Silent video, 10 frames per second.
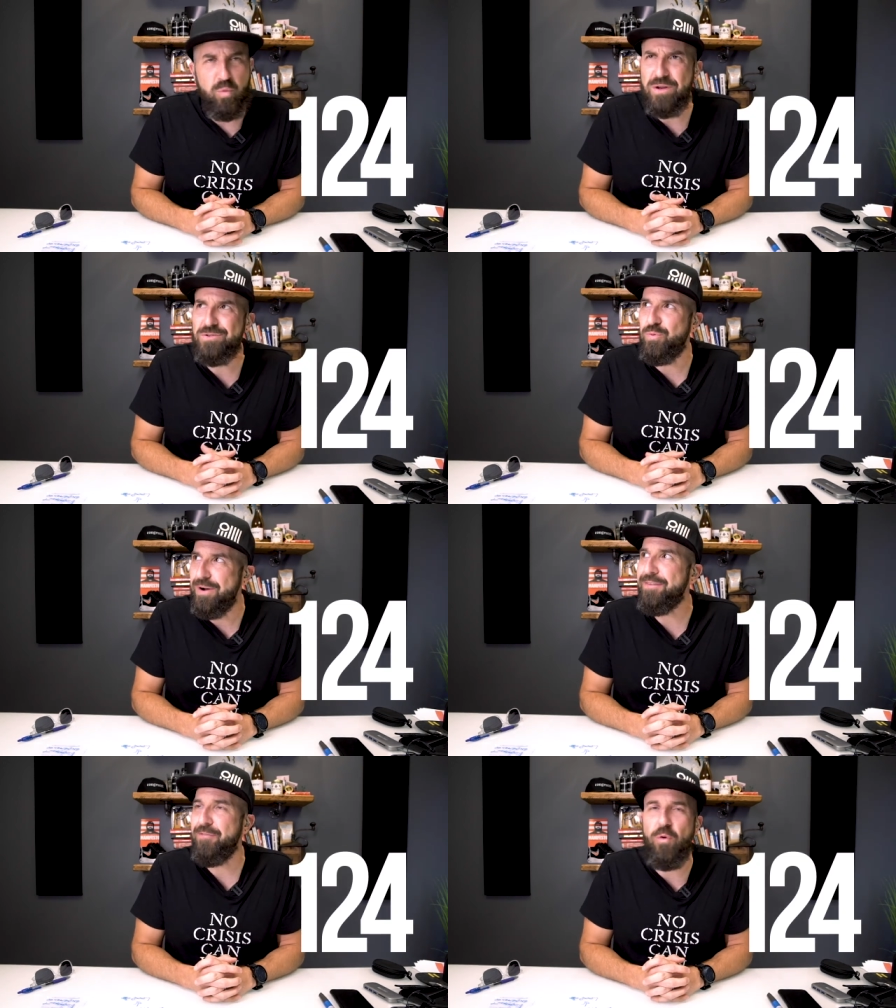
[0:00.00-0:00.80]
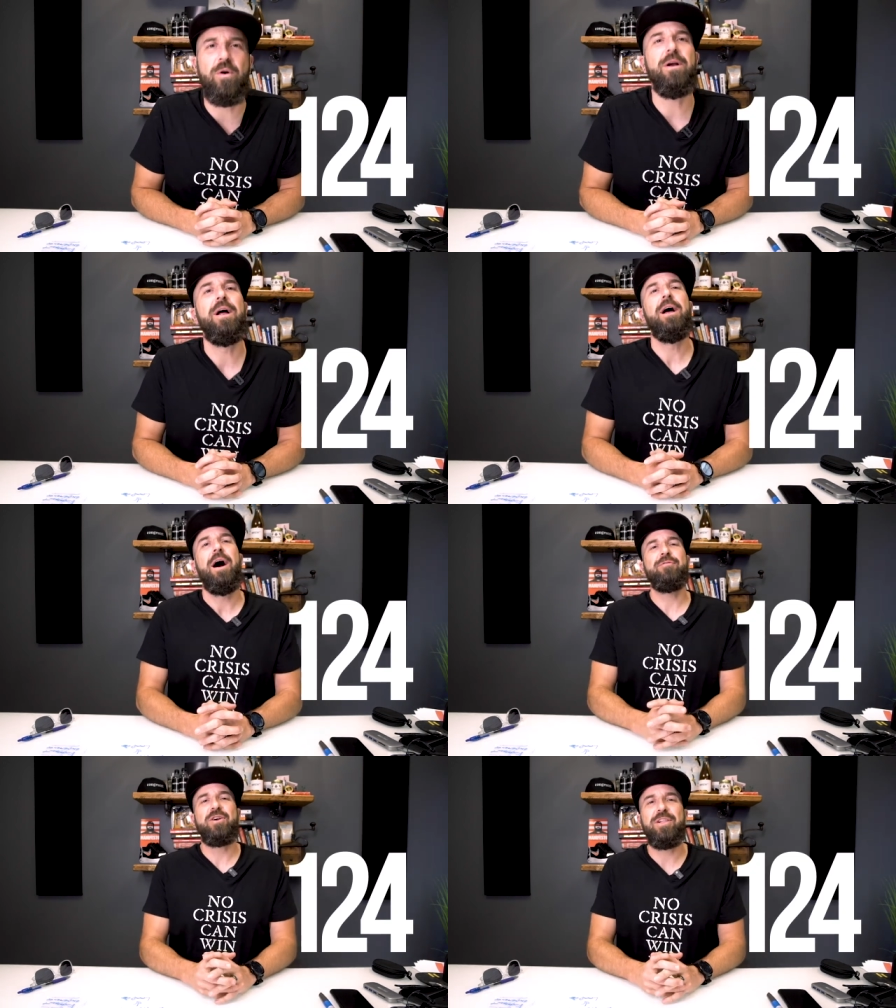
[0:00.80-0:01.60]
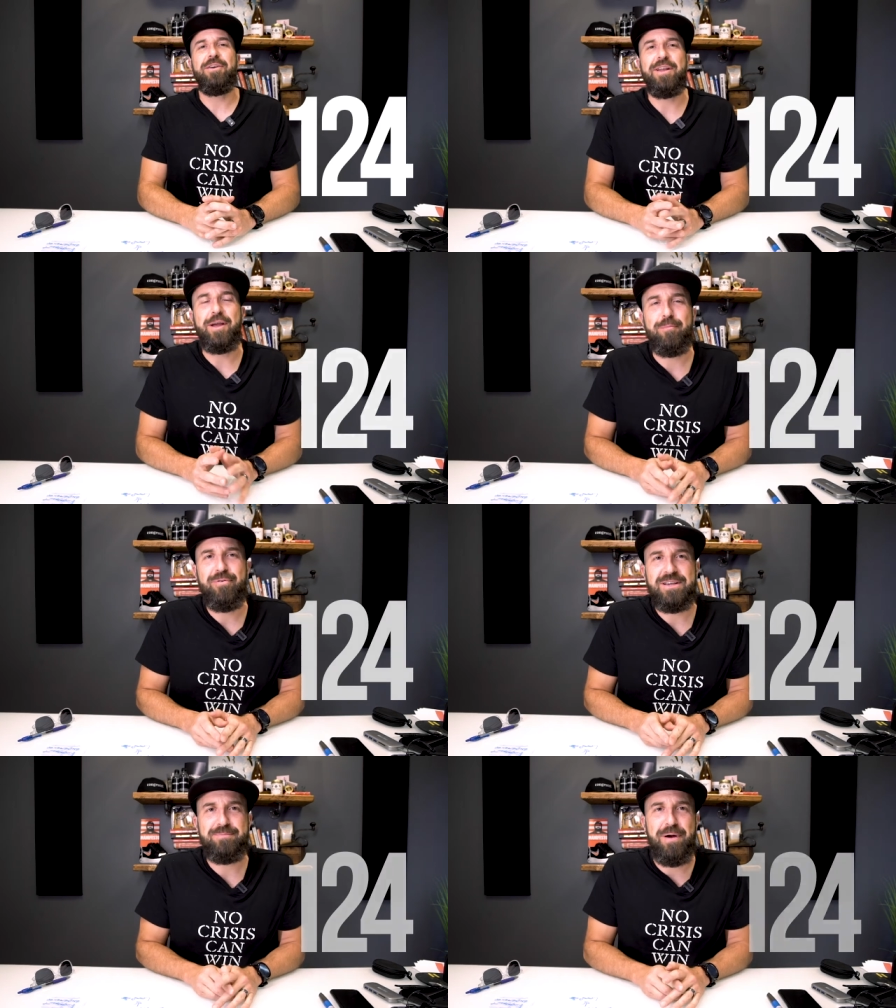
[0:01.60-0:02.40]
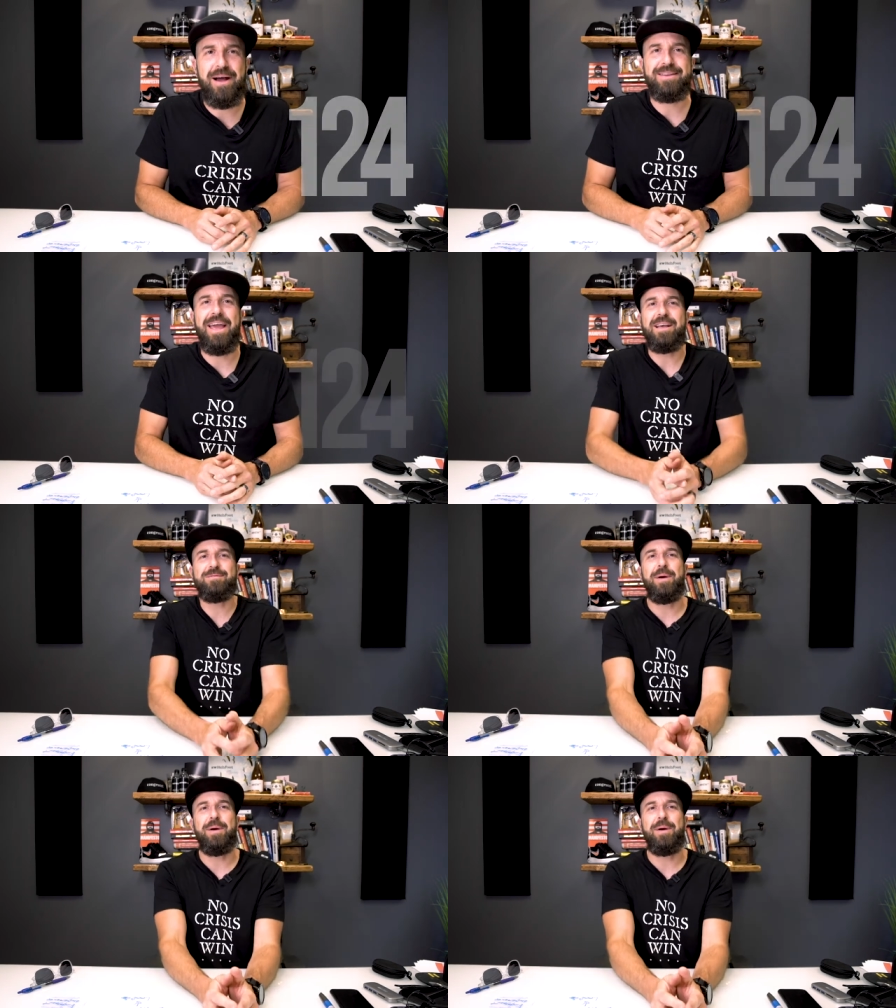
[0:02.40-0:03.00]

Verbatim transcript: 124 of the Clarity Compressed podcast.